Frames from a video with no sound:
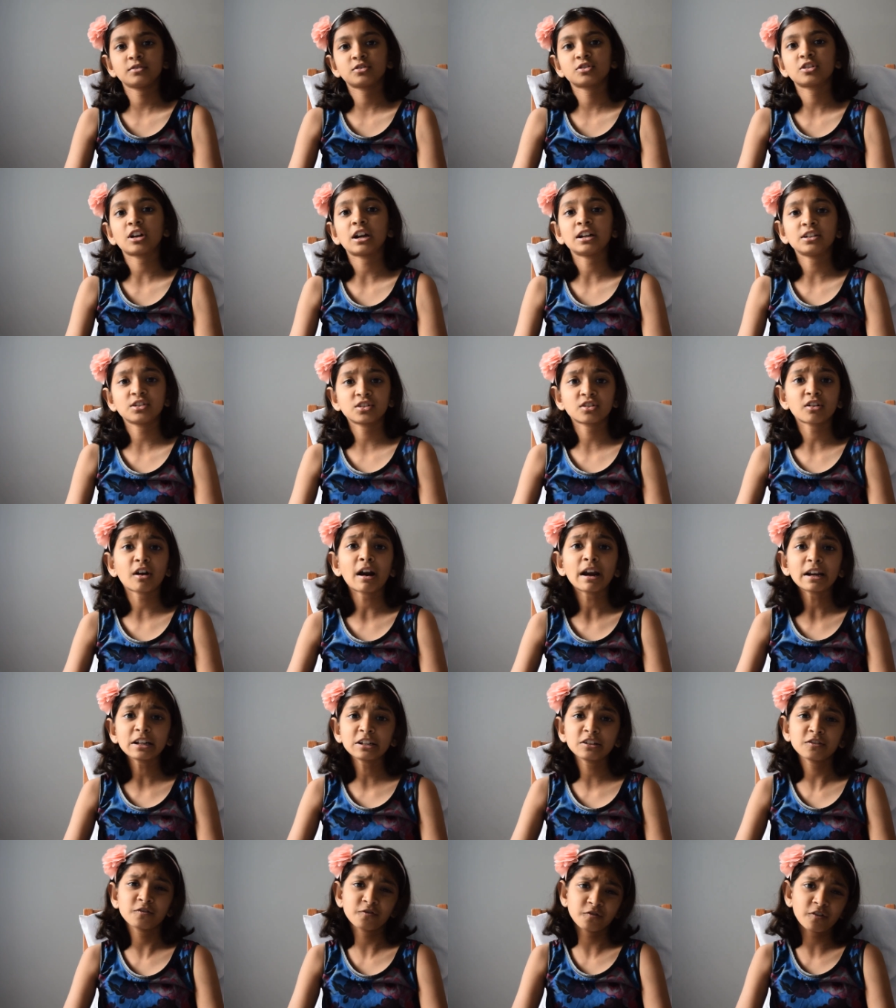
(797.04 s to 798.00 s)
and
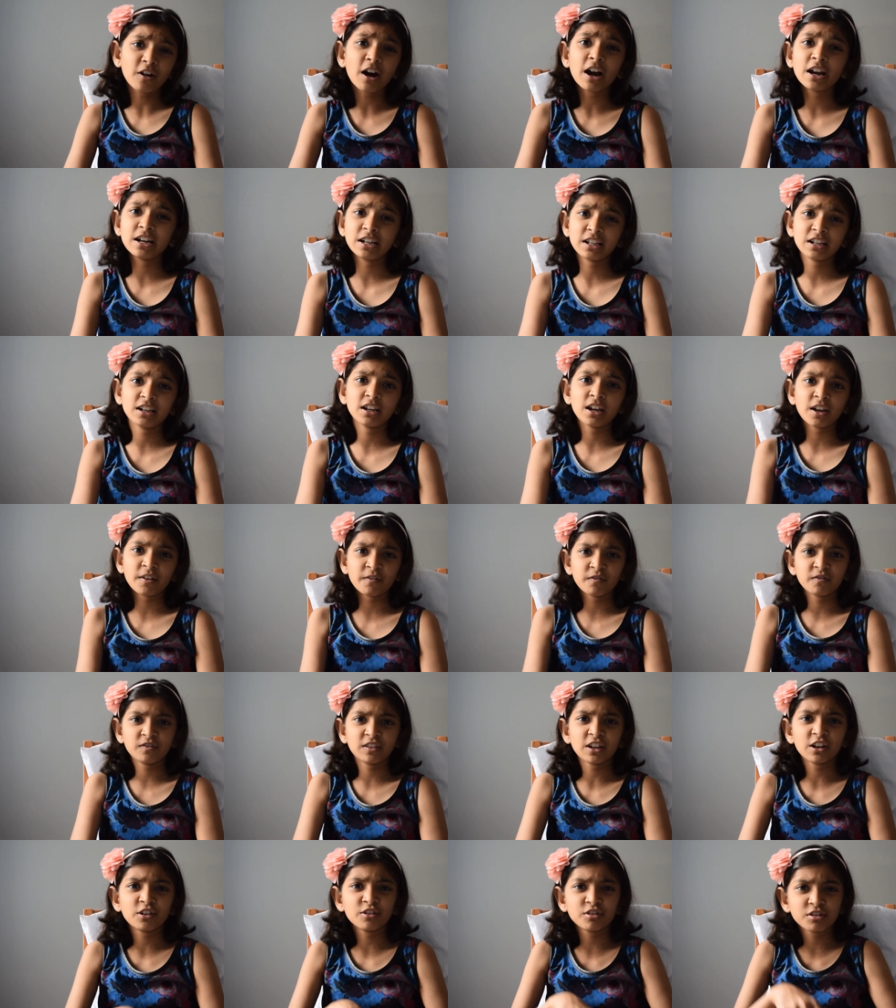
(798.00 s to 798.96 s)
trying to find if
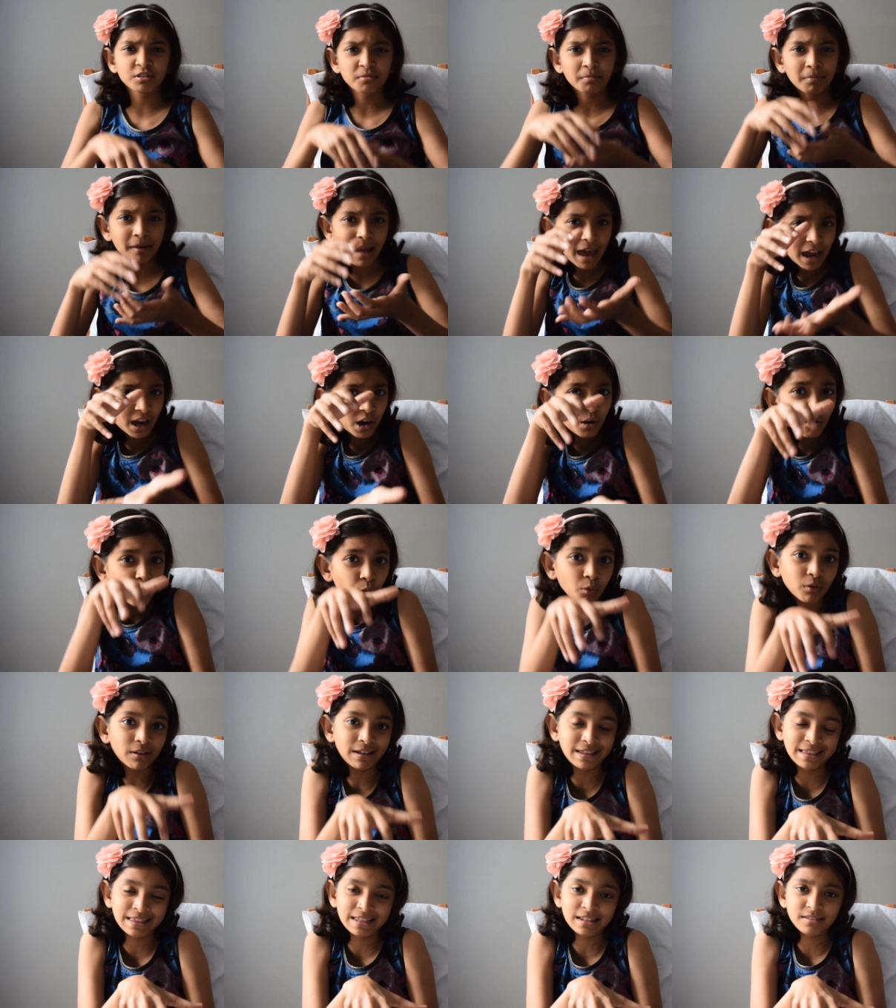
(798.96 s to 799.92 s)
there is a black hole
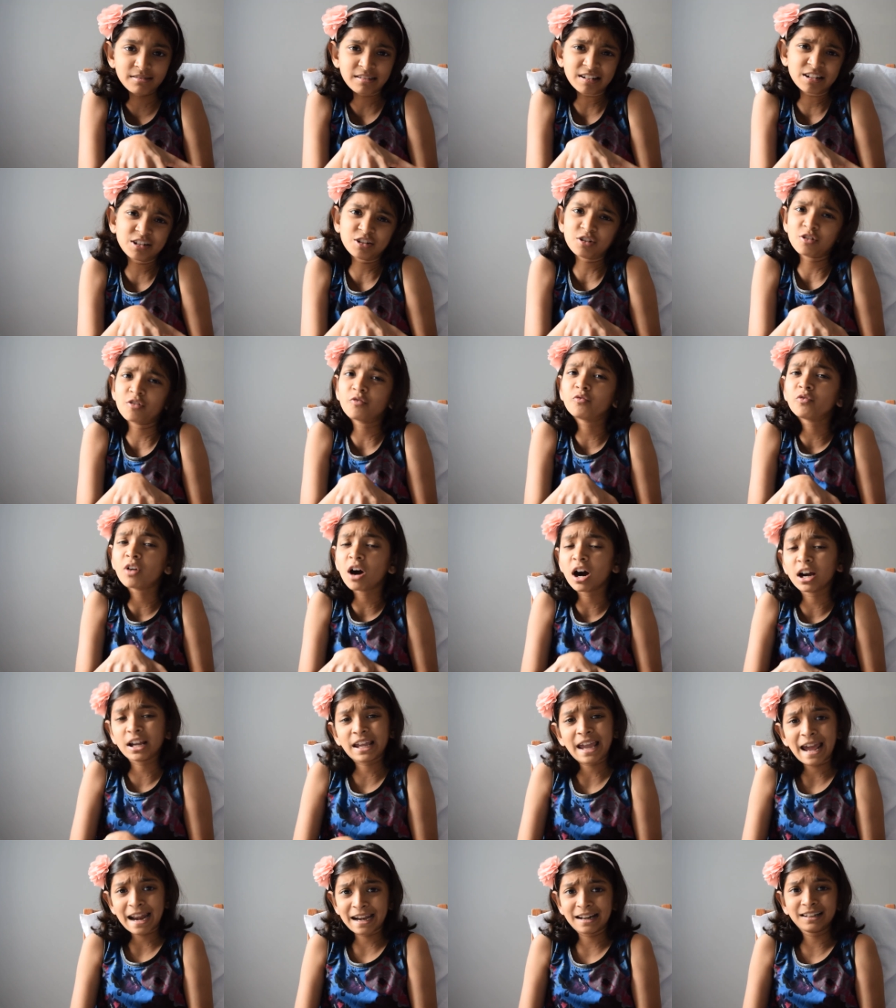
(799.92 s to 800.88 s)
in the center of our
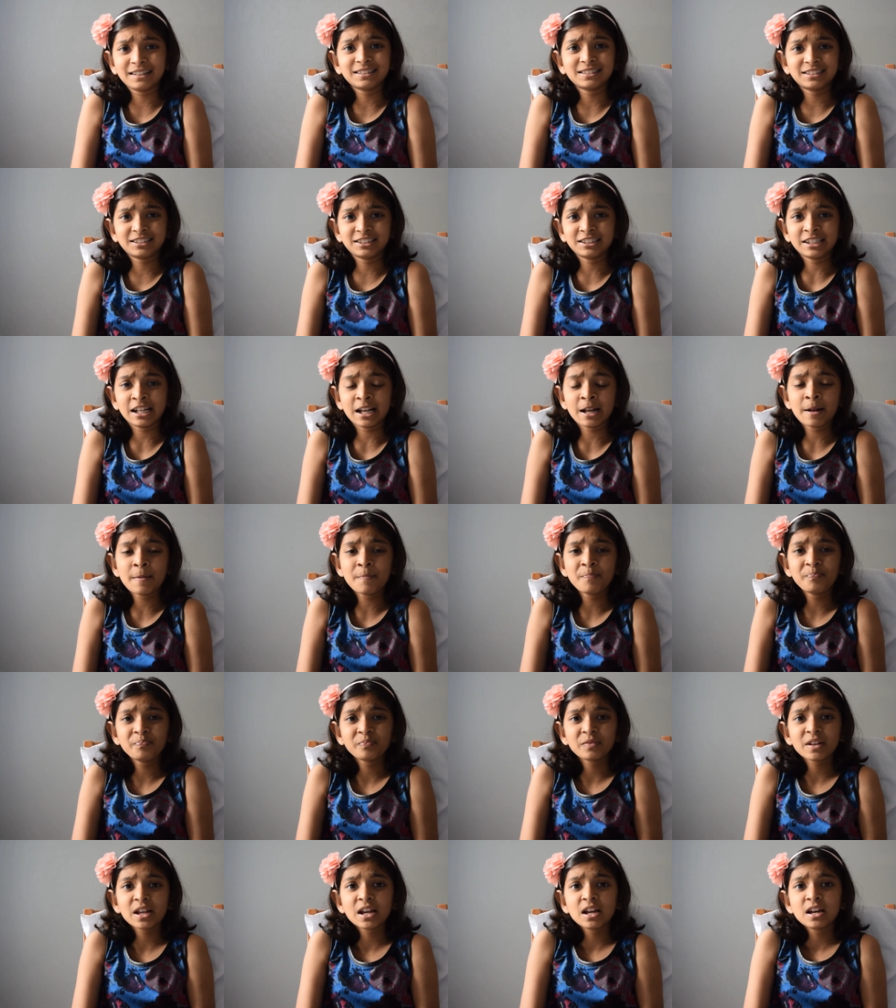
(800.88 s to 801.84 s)
galaxy.
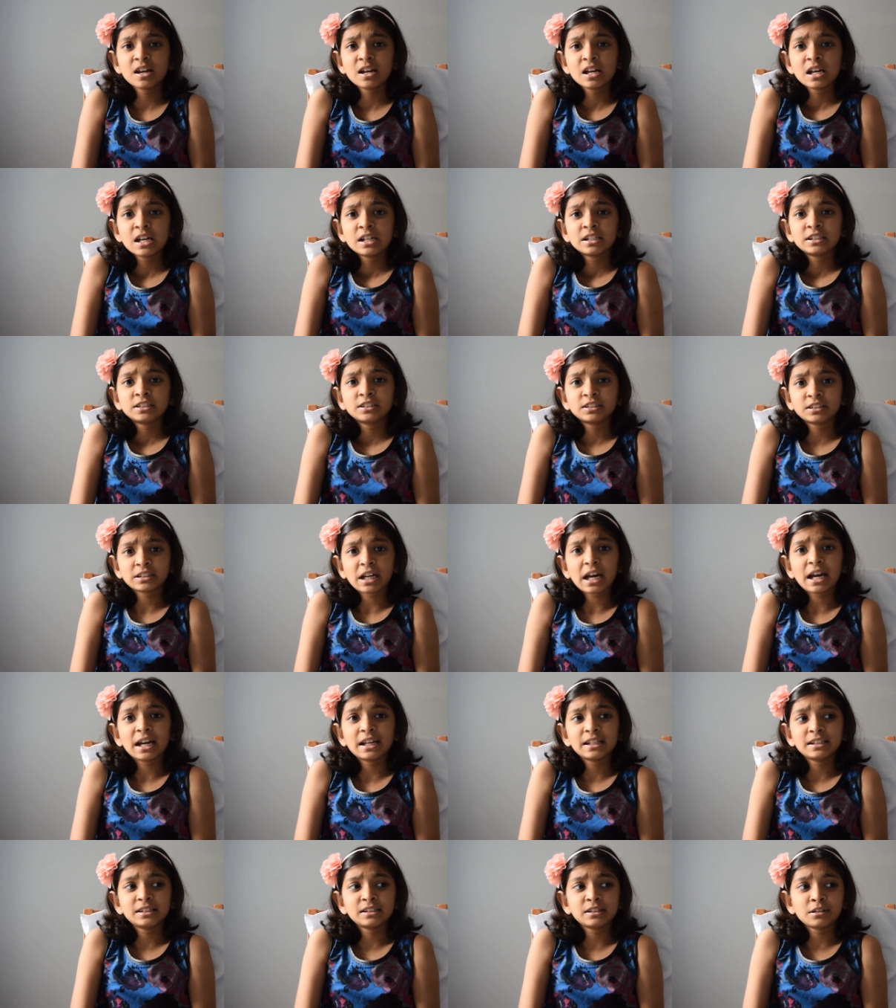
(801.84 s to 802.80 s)

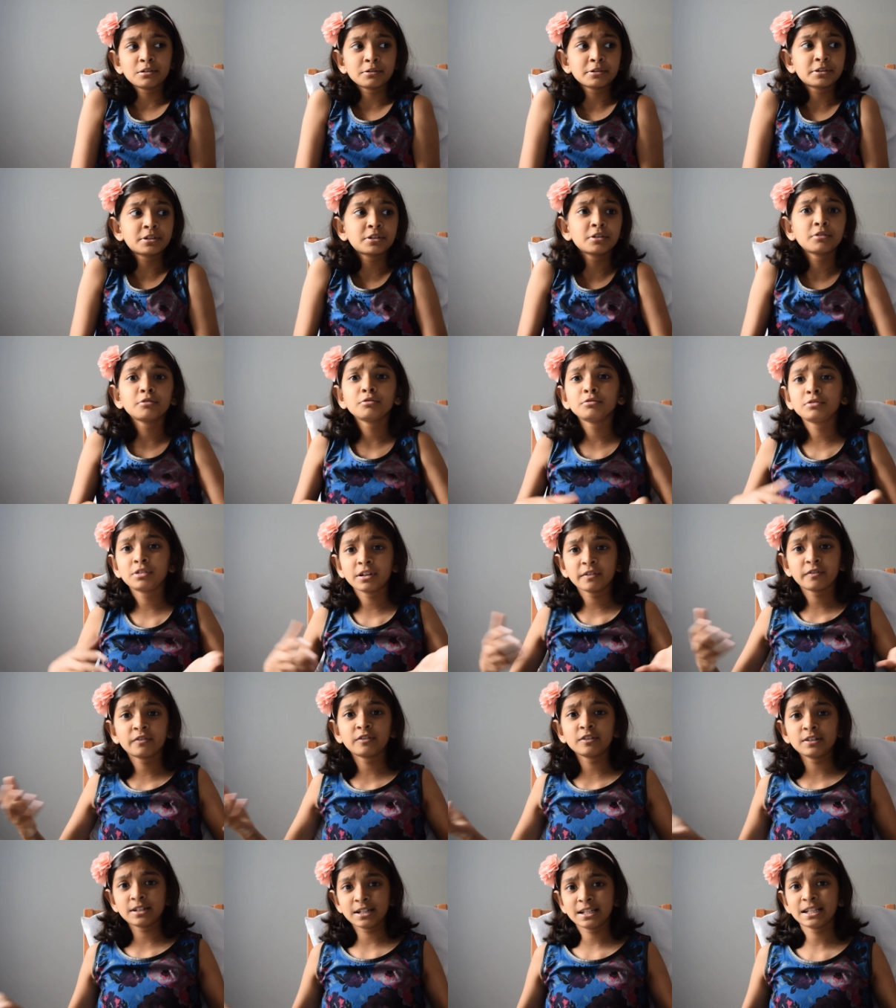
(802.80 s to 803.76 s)
And there are two
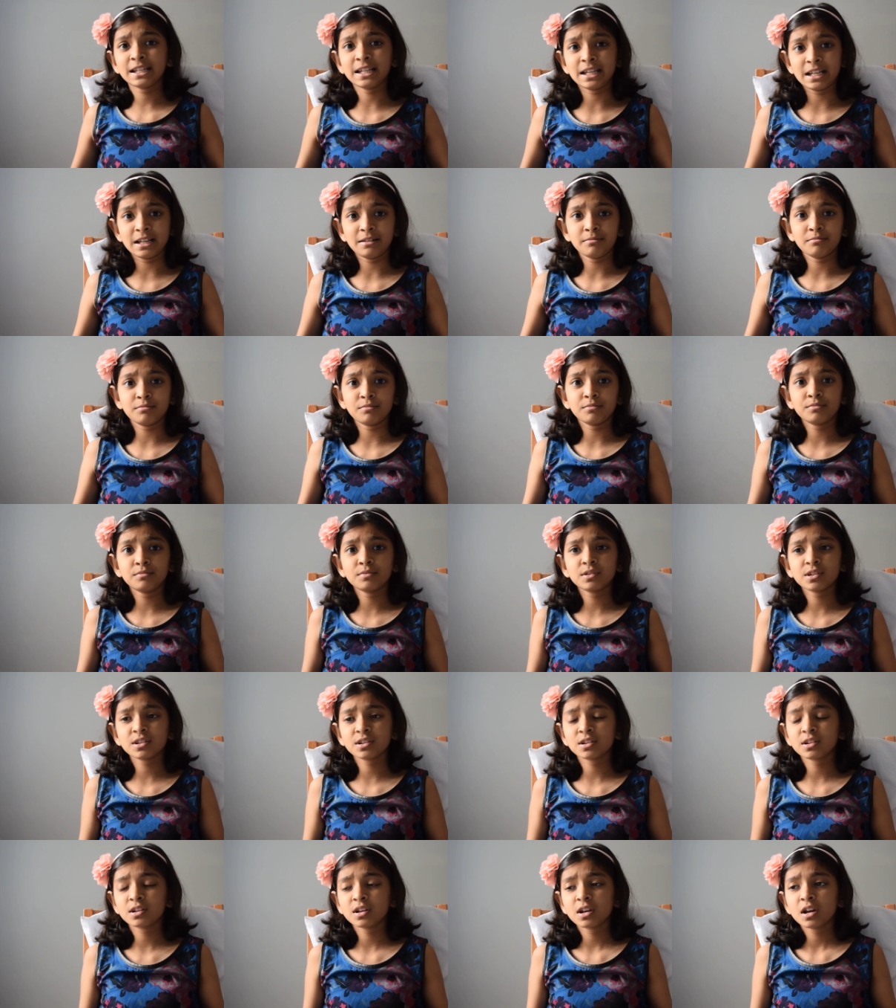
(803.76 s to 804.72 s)
different teams
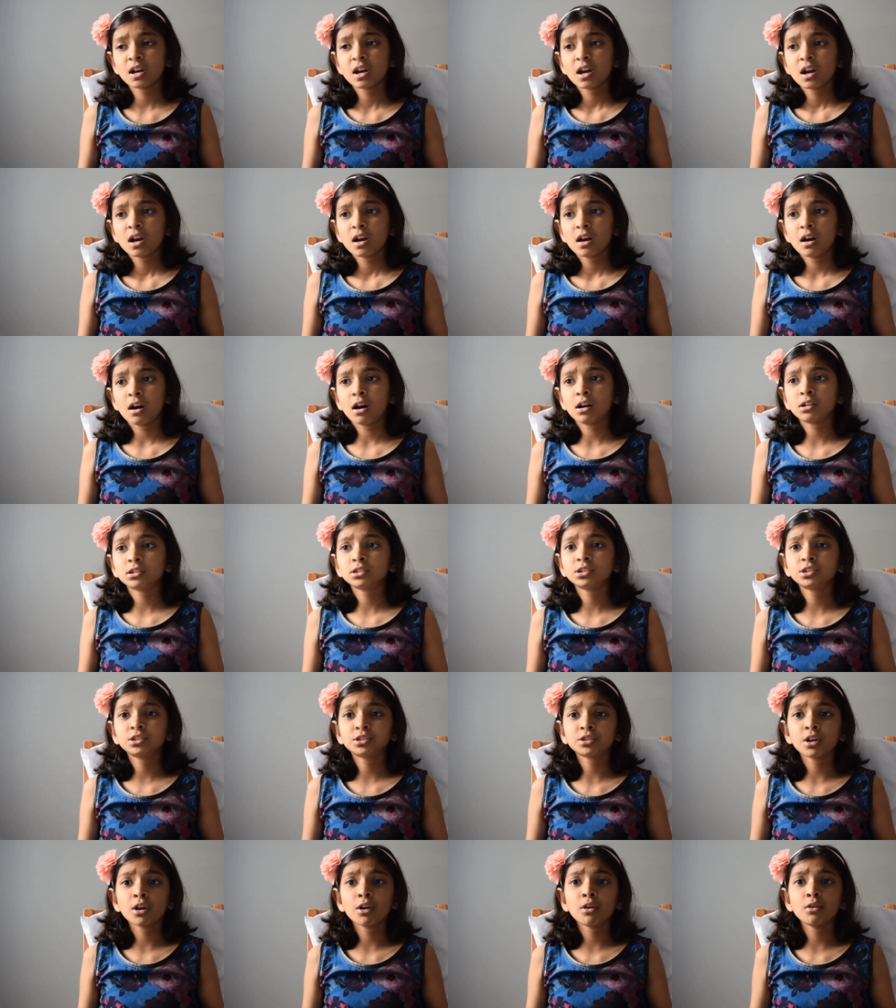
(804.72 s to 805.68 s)

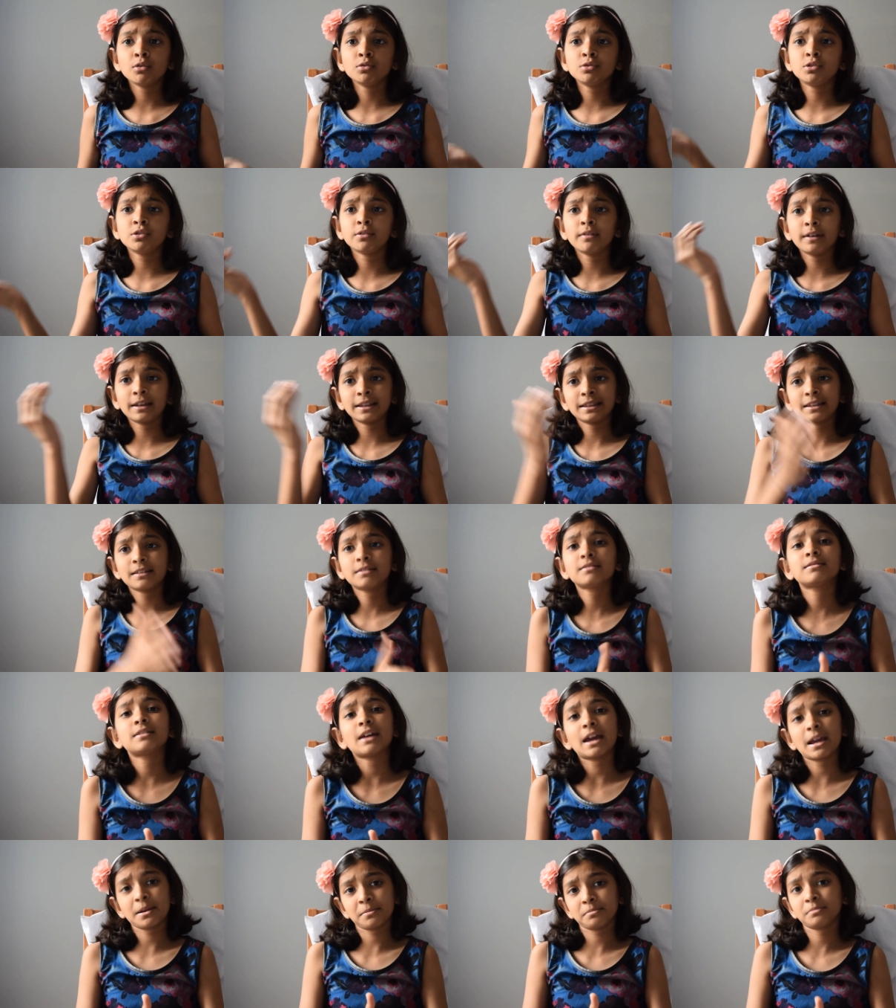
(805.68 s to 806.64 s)
also doing the
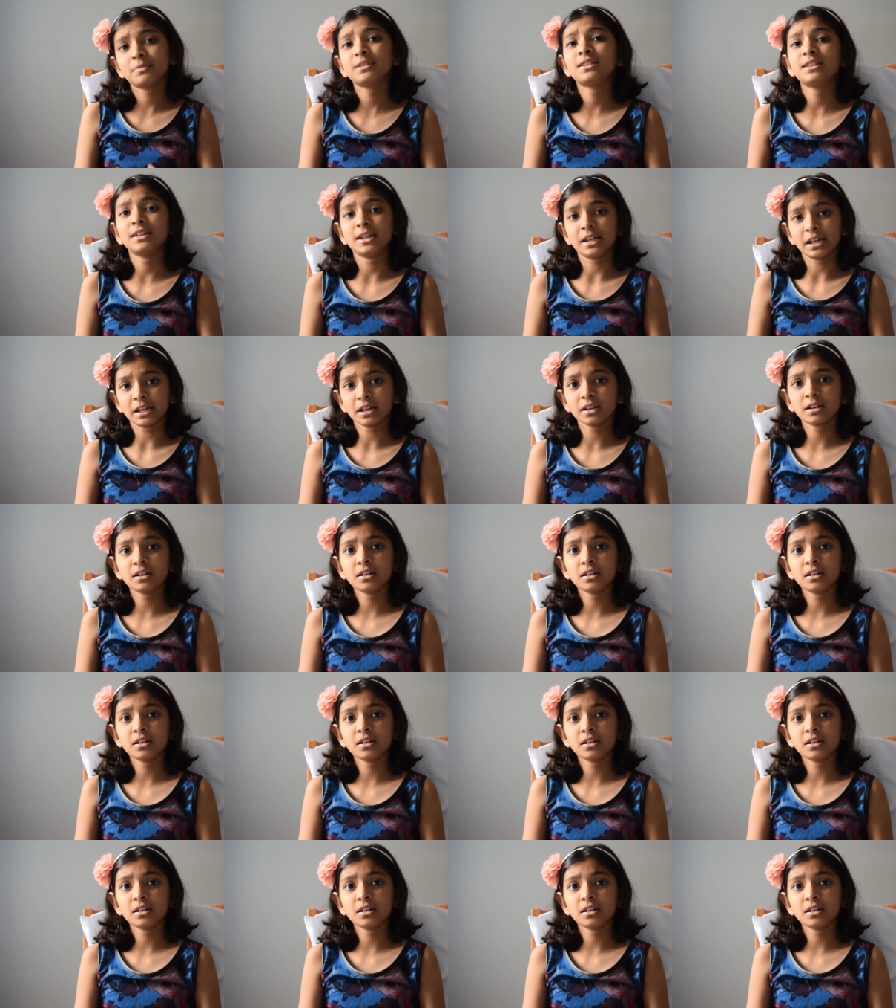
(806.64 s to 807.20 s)
same thing.